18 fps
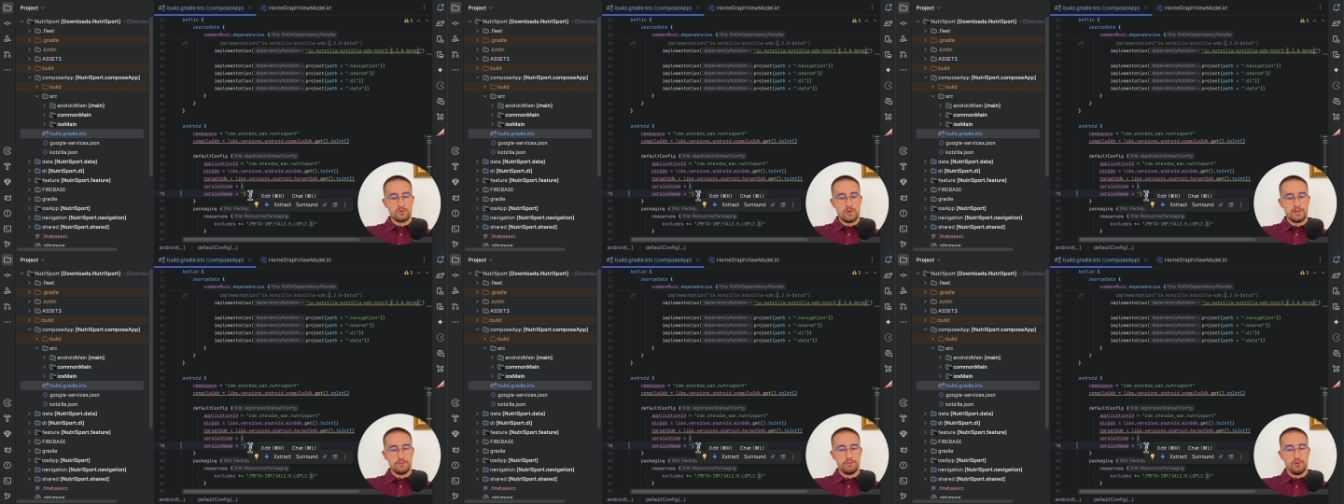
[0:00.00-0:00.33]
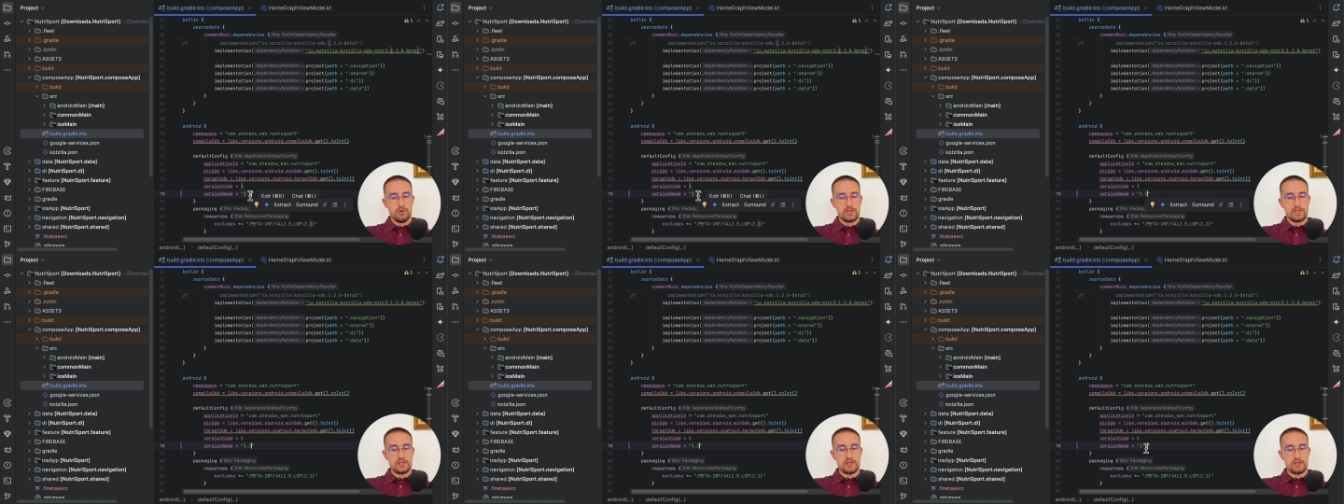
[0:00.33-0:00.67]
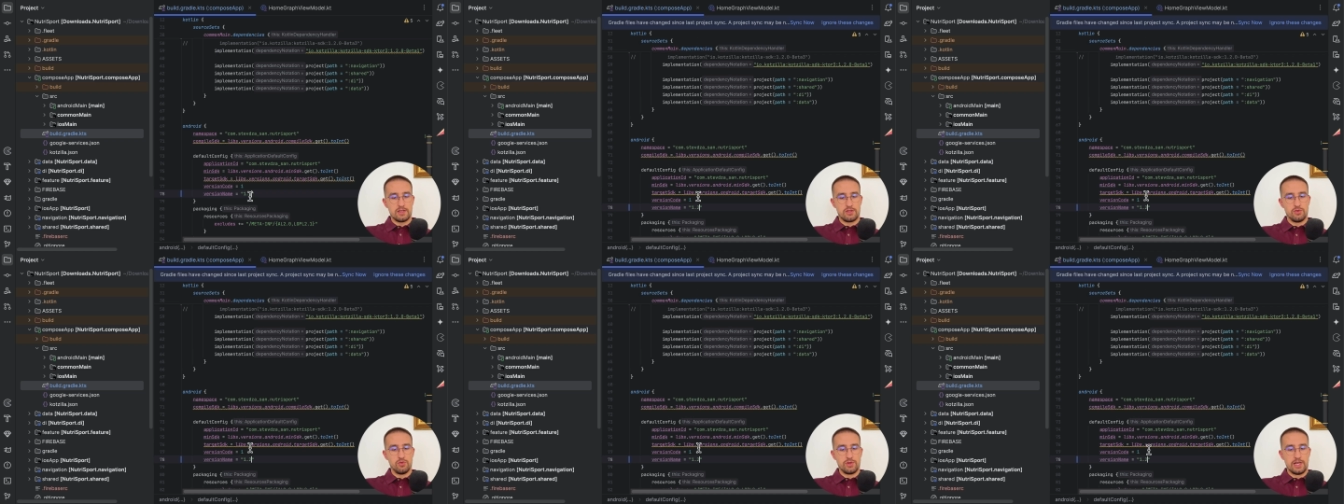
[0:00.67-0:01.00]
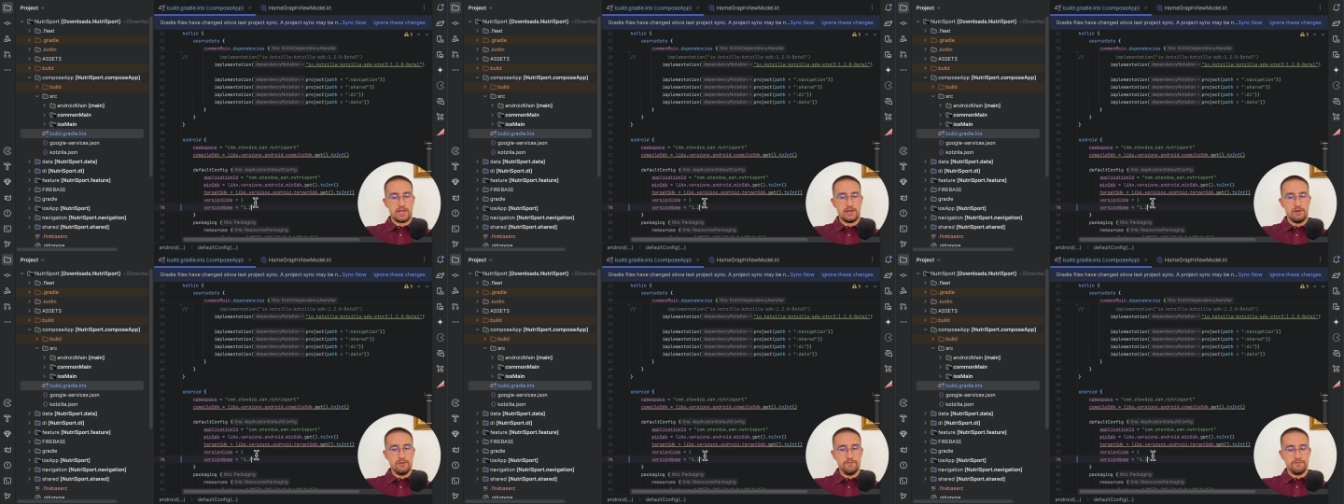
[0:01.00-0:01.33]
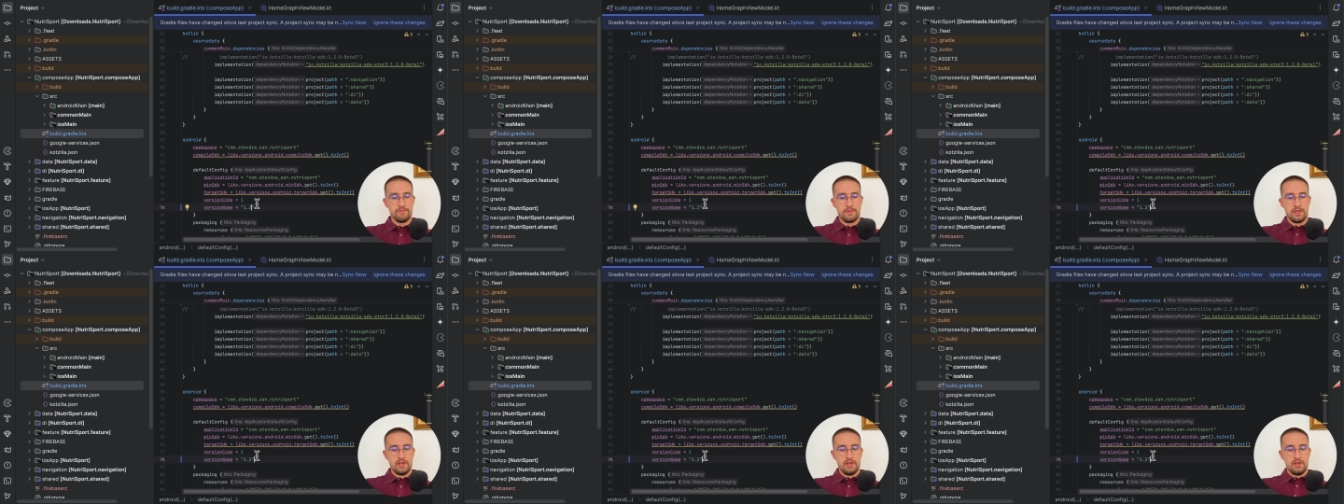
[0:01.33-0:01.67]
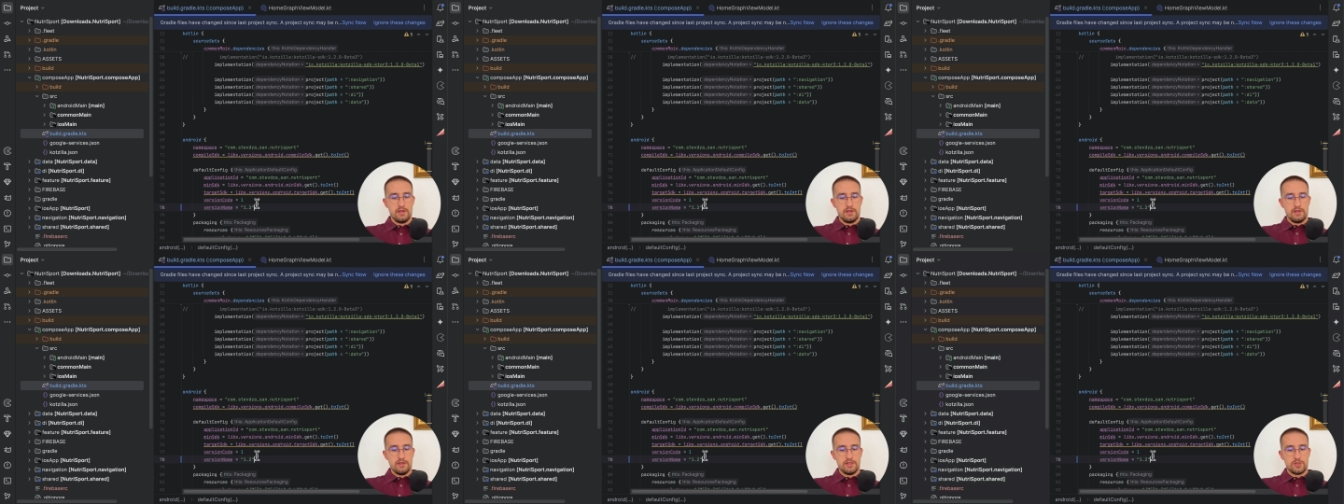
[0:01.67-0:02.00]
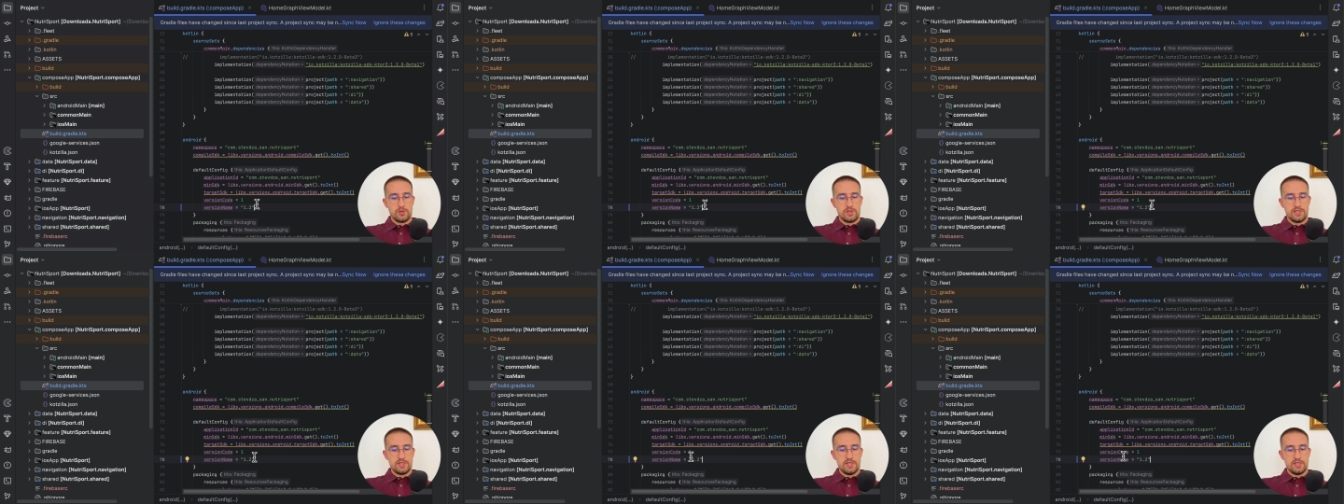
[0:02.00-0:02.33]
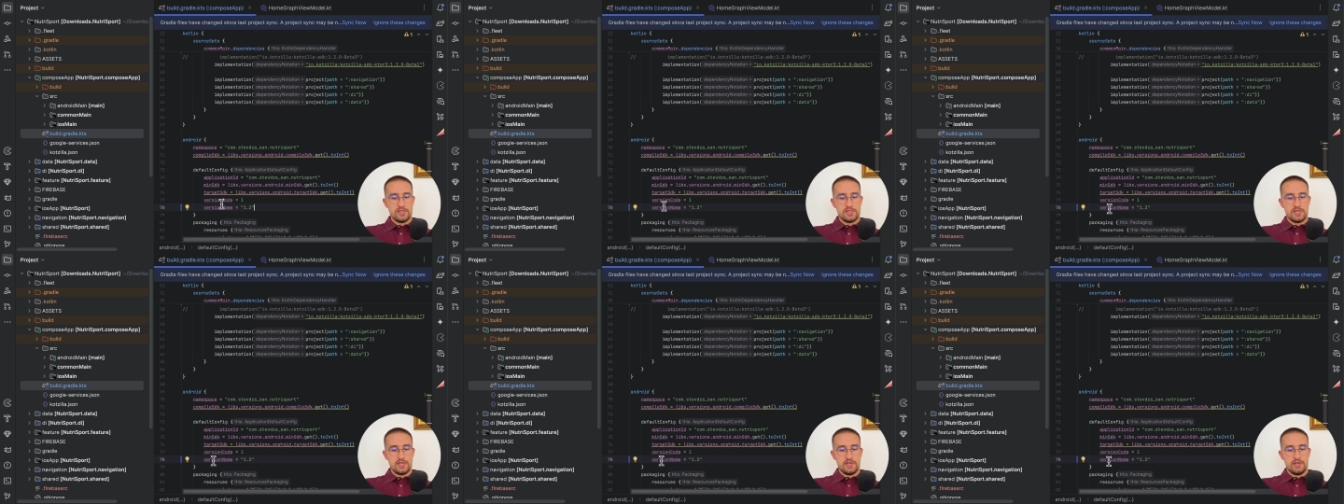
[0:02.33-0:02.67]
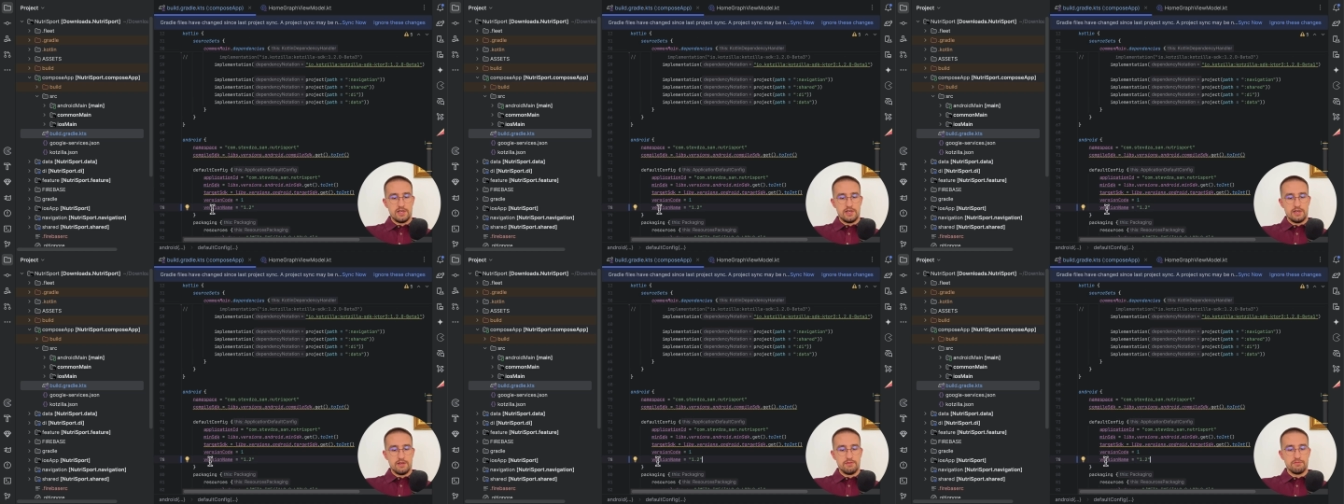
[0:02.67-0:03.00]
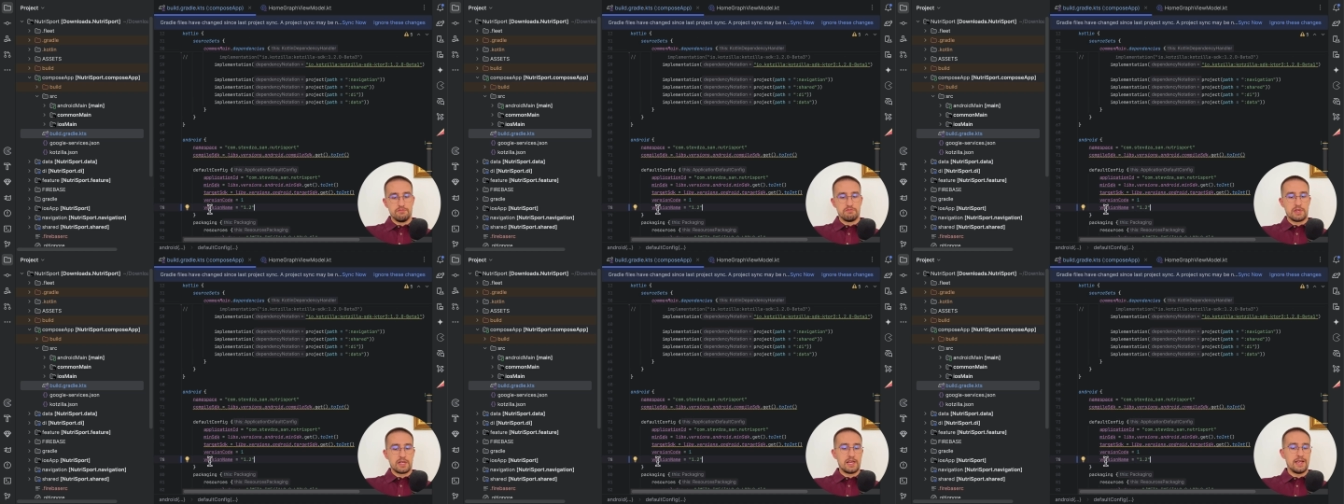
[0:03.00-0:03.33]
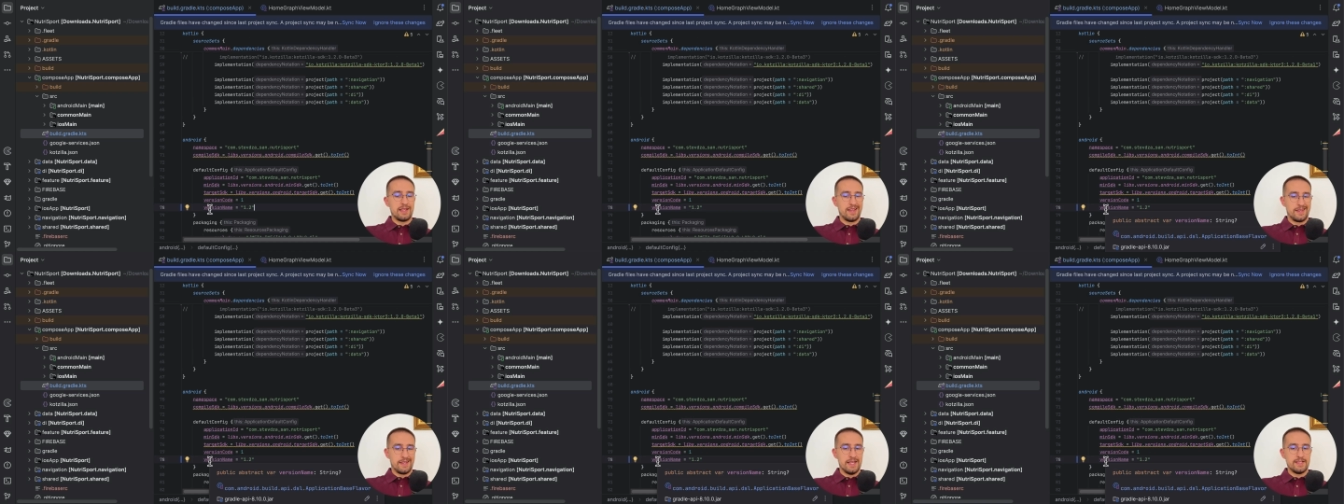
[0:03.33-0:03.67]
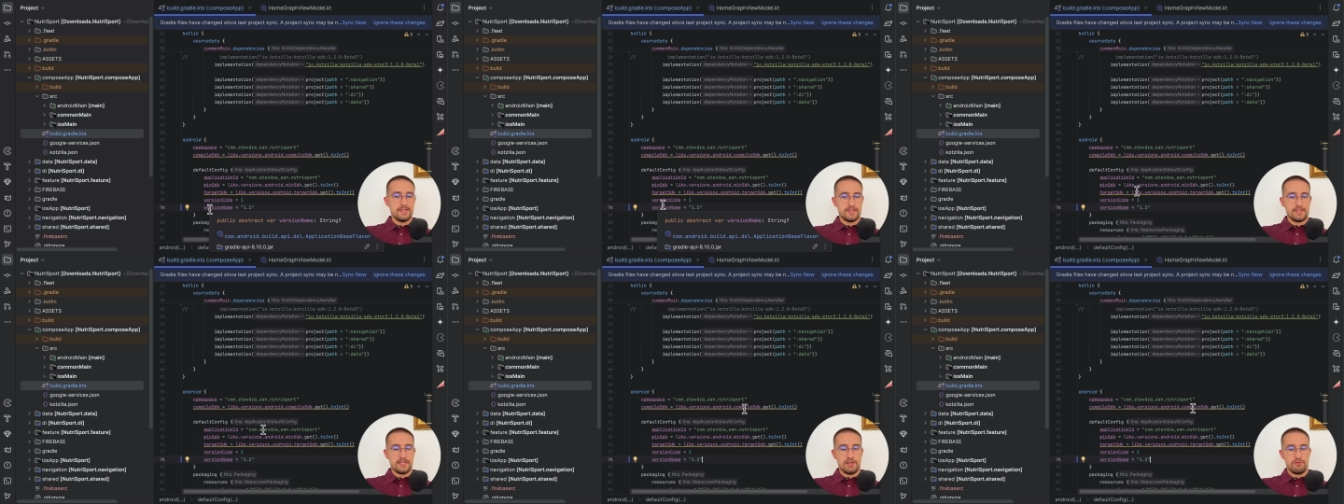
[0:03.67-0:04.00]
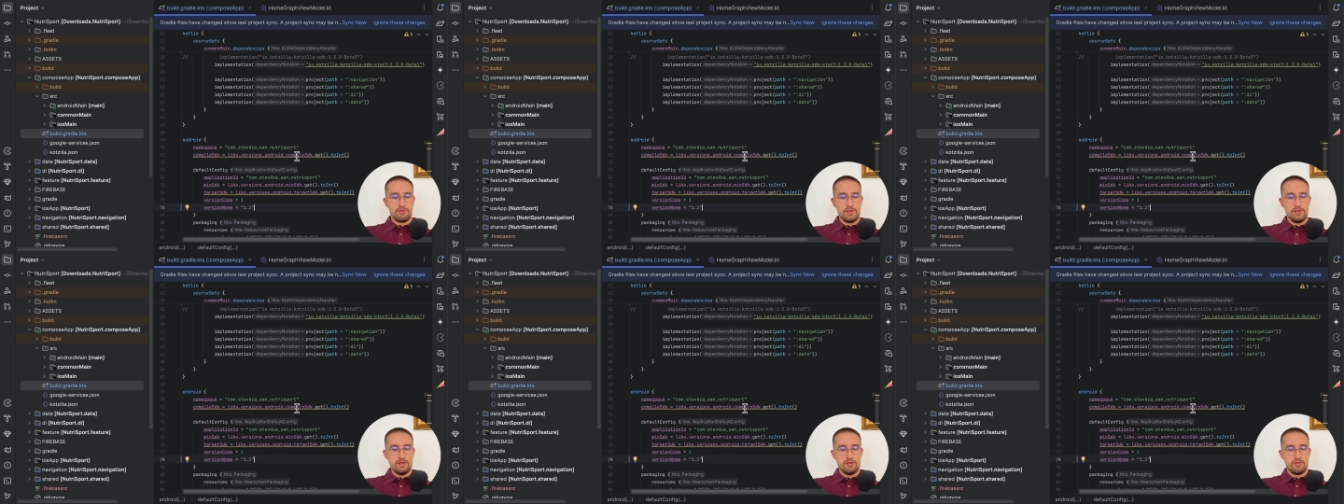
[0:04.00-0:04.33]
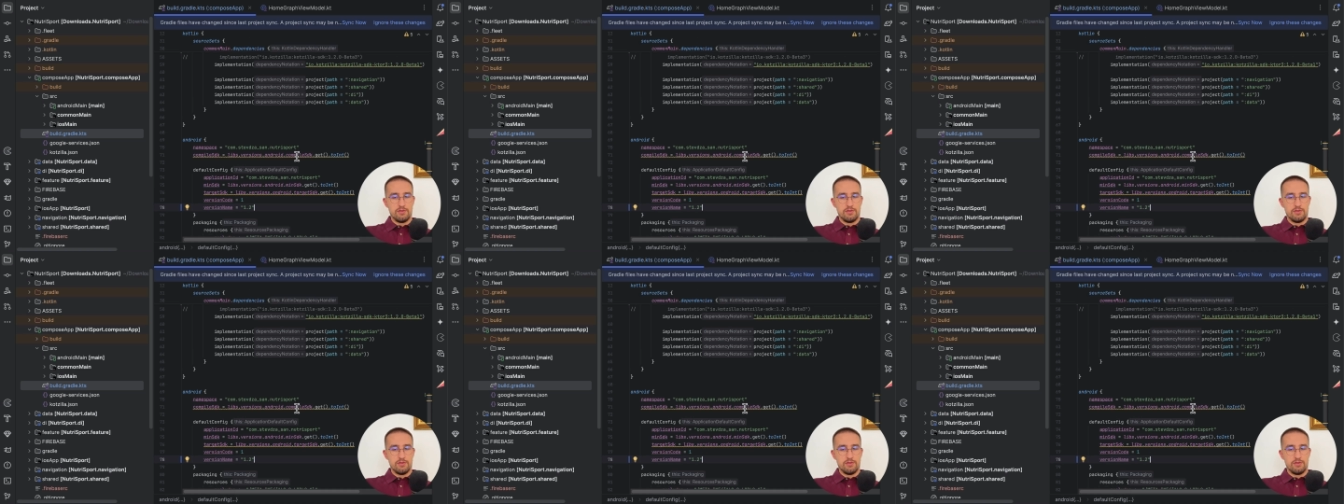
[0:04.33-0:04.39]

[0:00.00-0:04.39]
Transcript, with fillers: 1.2 now. So this is kind of necessary,